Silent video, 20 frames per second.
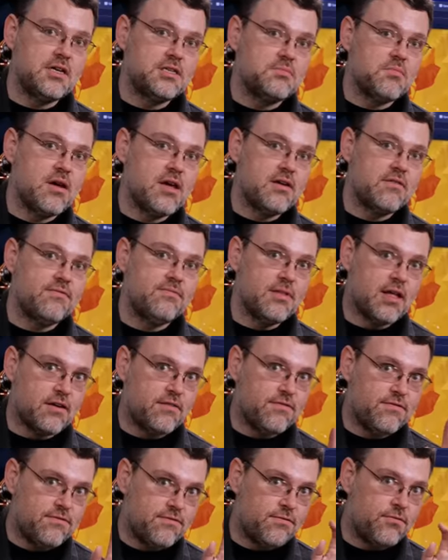does make
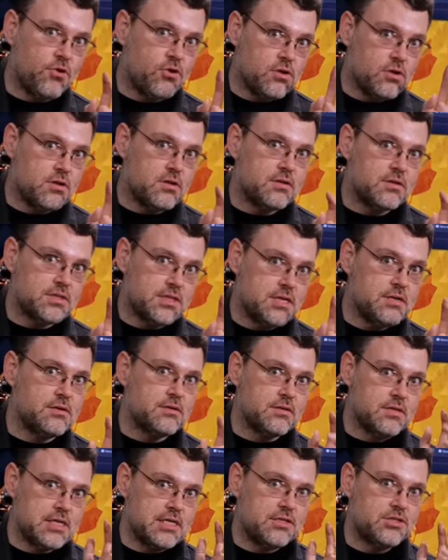like full
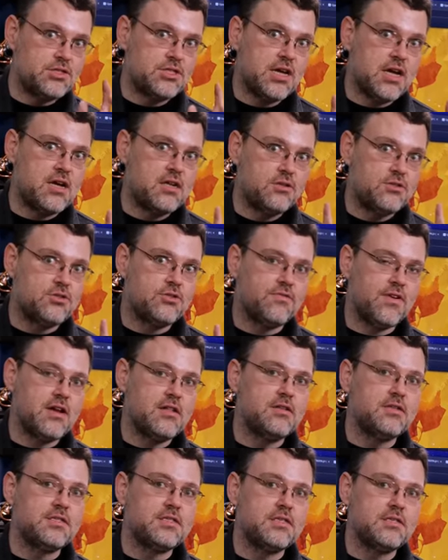tilt, insane
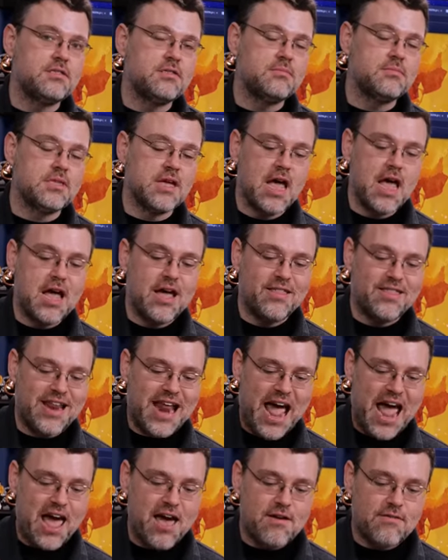surveillance systems
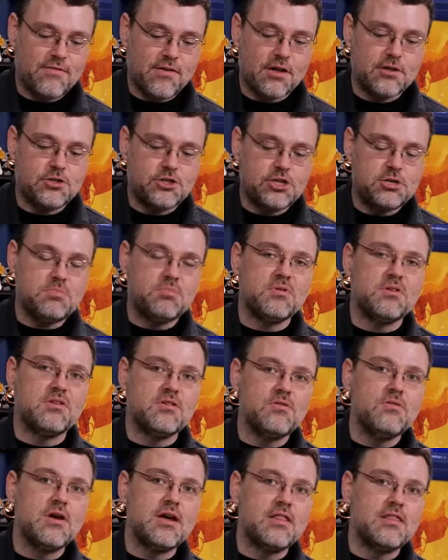that have a
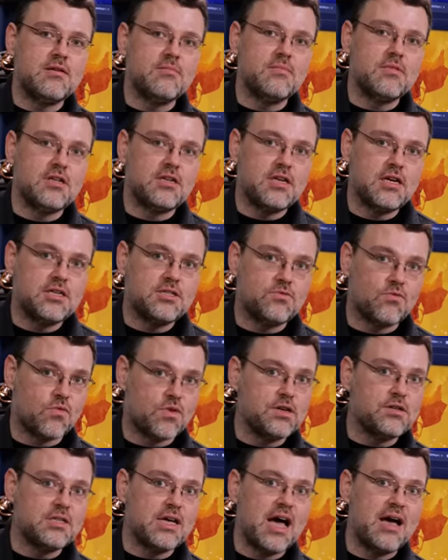GPU in them that does
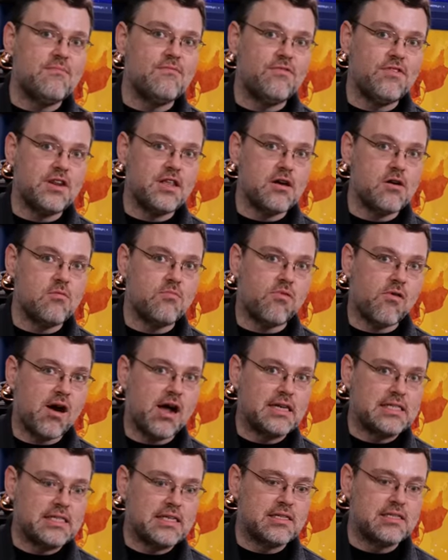real time video
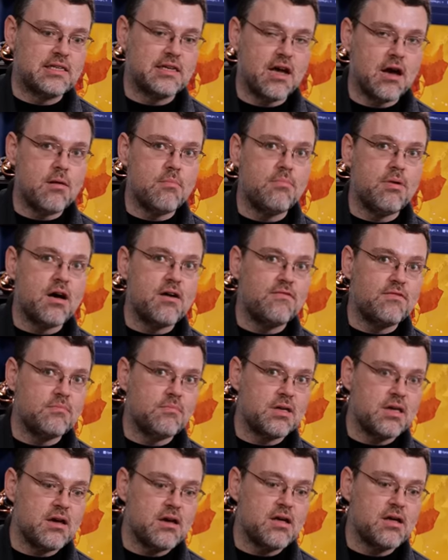processing above
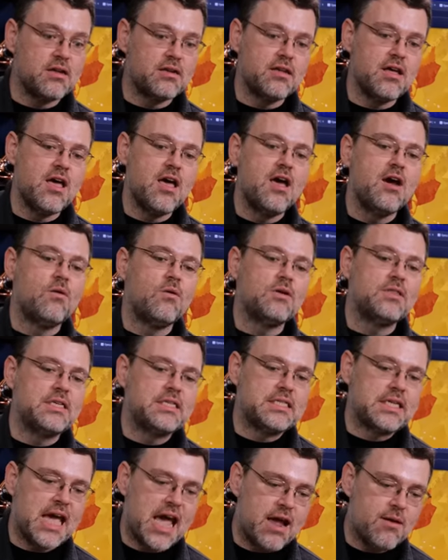and beyond what
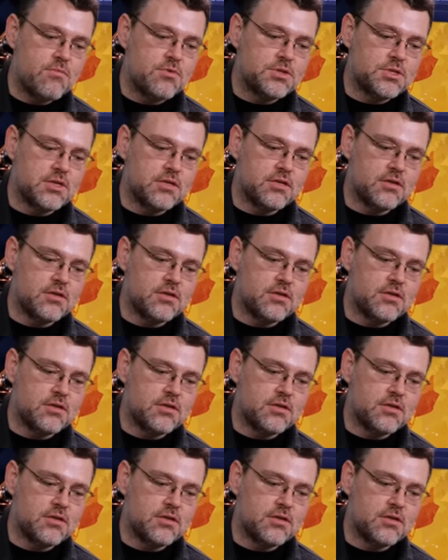these cameras